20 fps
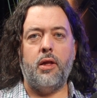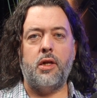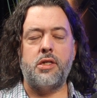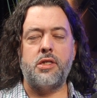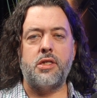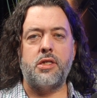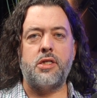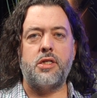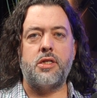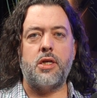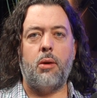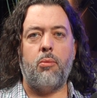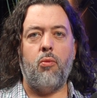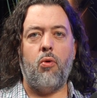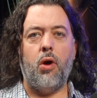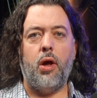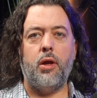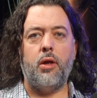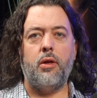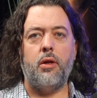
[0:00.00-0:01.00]
This is
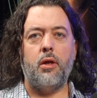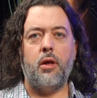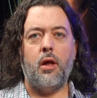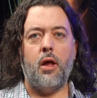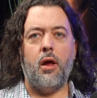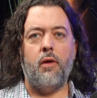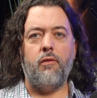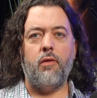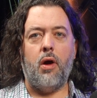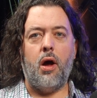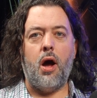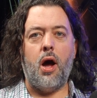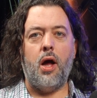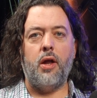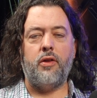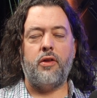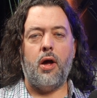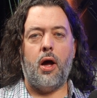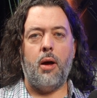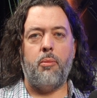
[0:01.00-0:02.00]
somewhat of a
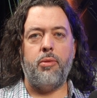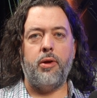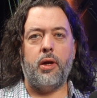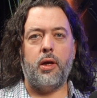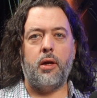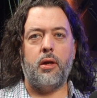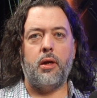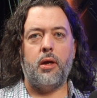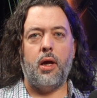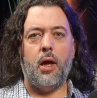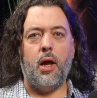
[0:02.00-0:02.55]
hot topic